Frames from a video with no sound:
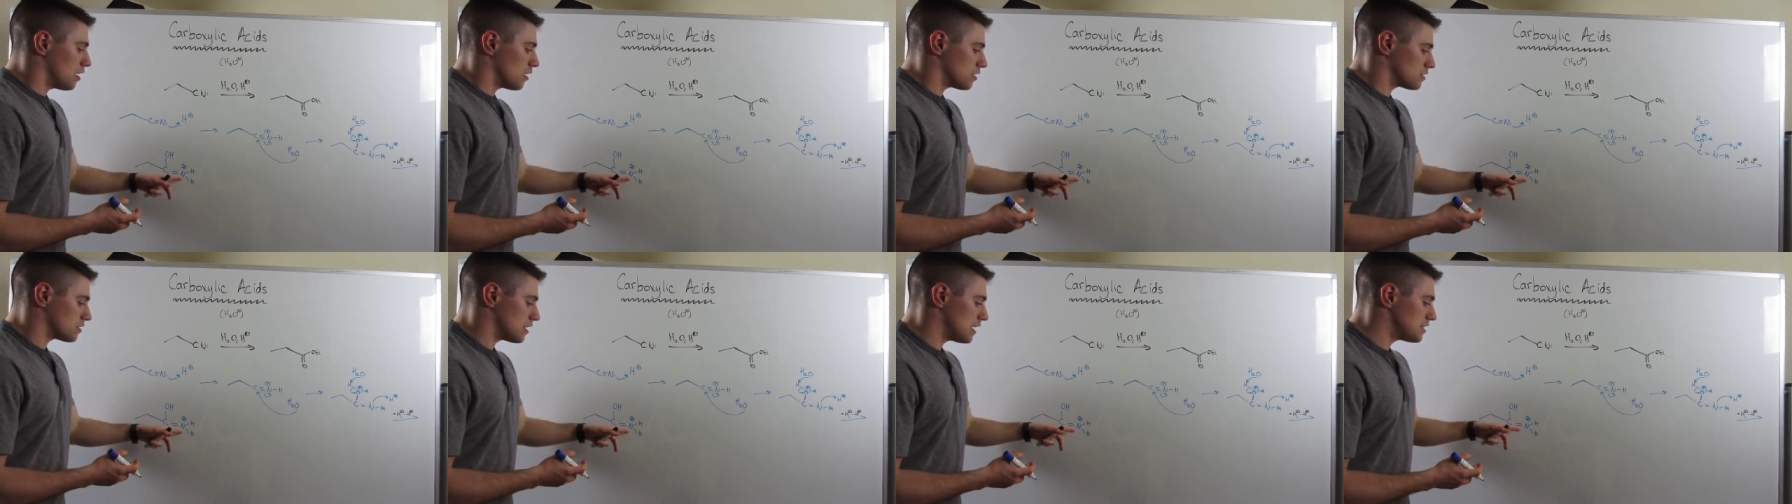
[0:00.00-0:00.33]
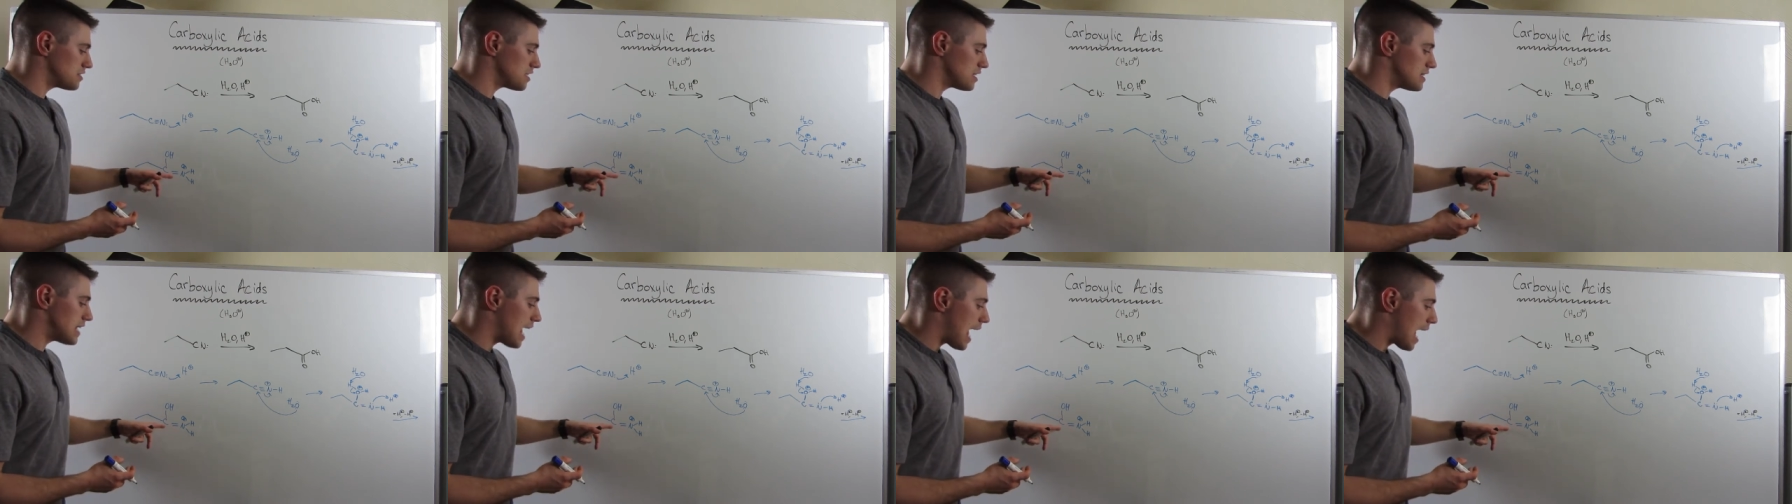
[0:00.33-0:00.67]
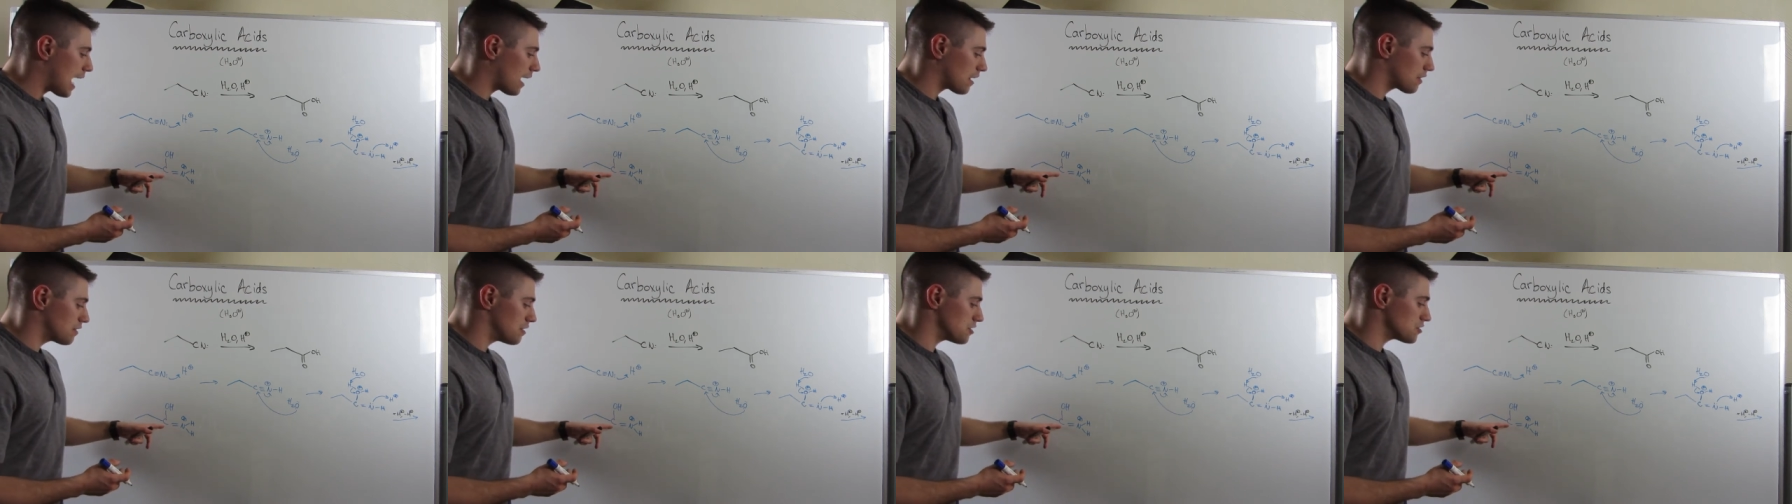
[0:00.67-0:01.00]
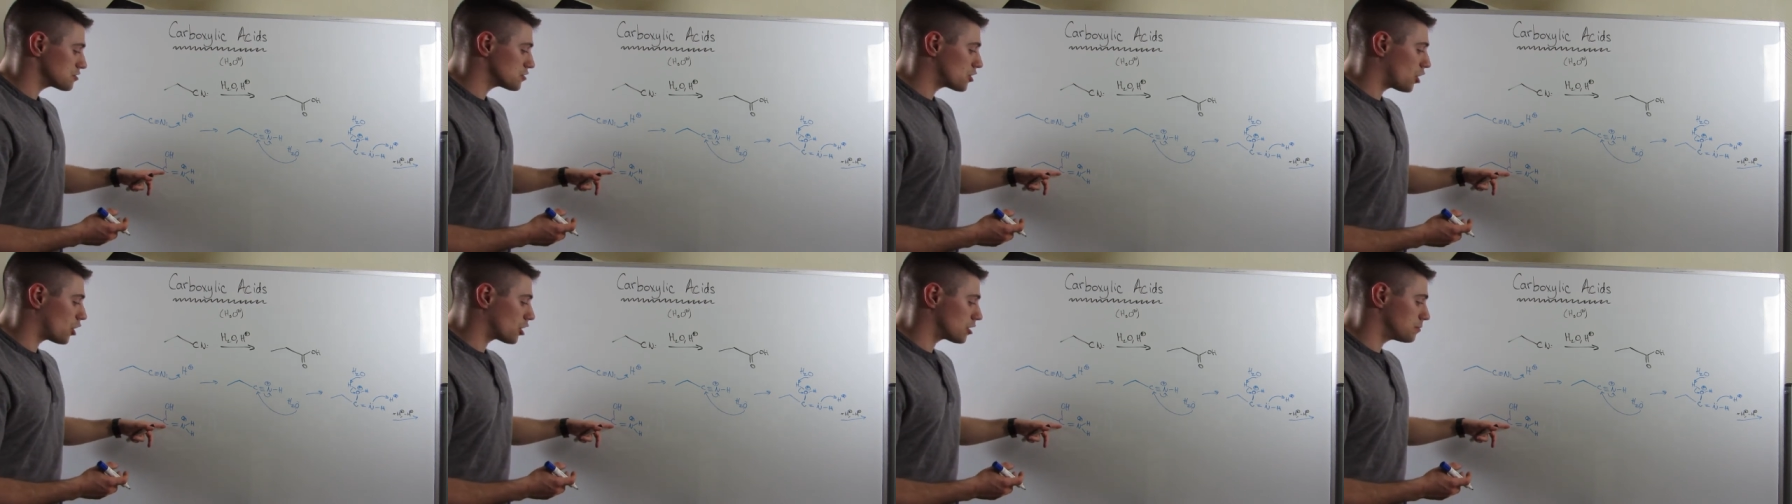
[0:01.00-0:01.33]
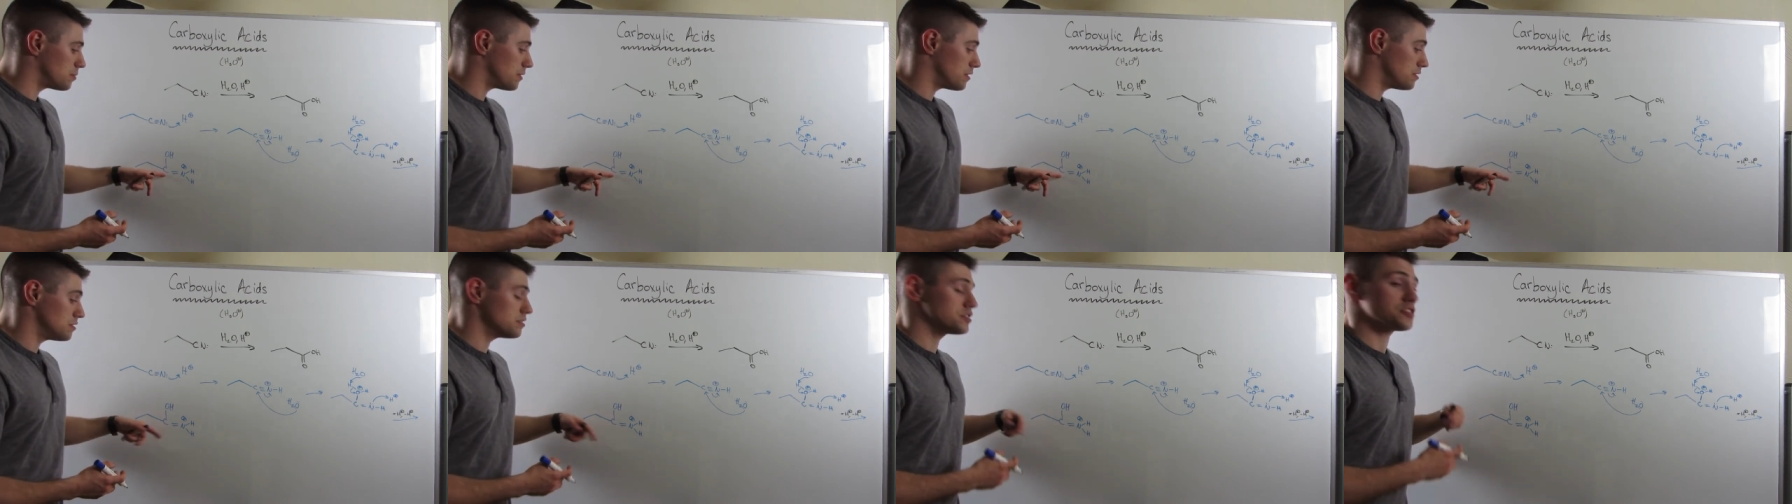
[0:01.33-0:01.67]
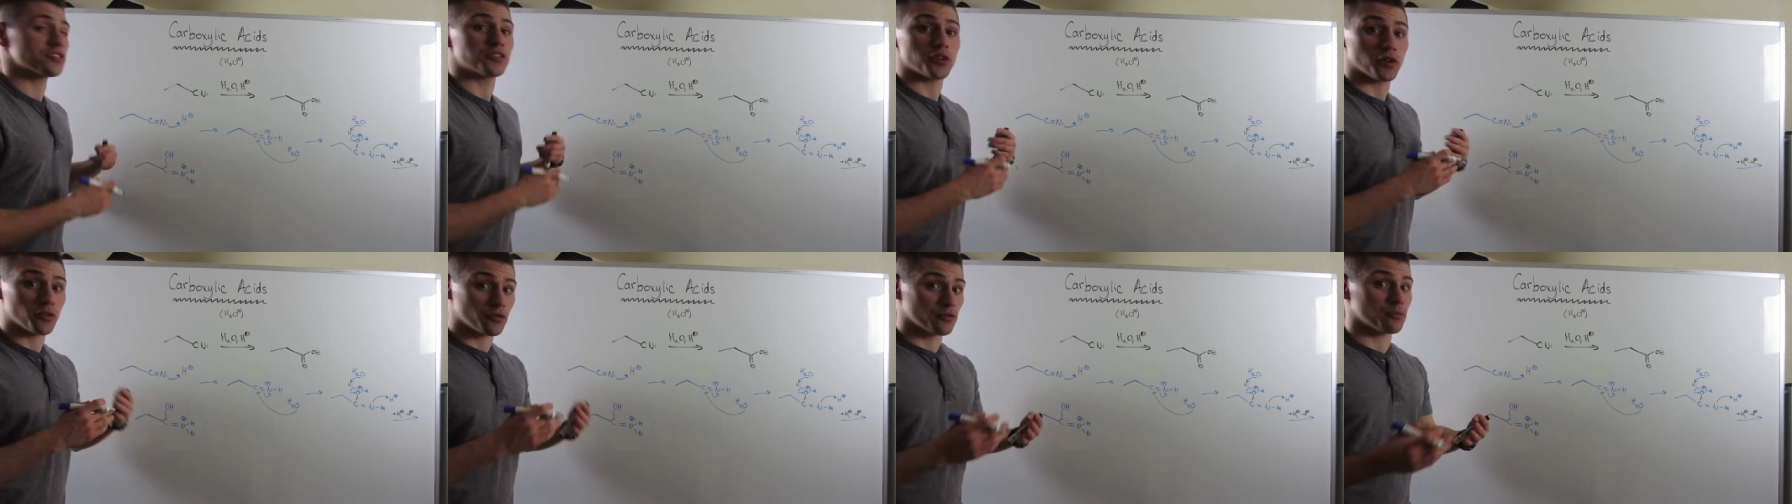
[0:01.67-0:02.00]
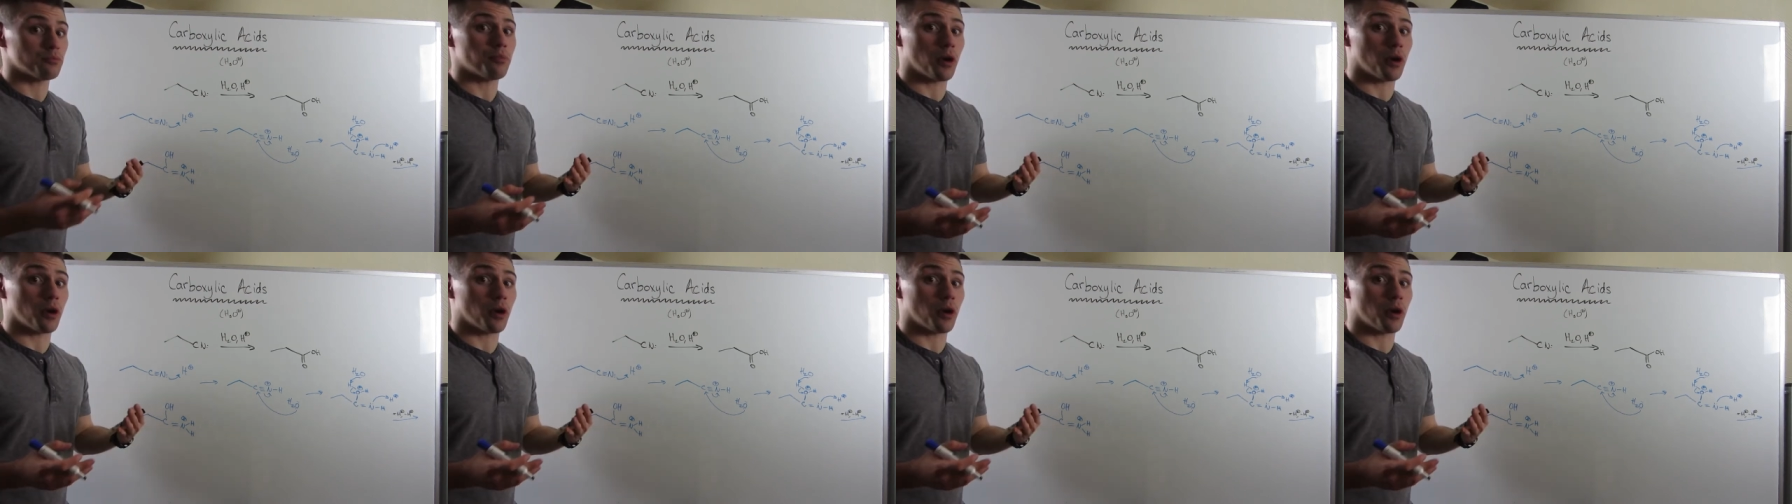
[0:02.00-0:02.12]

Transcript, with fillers: Let's attack this carbon, still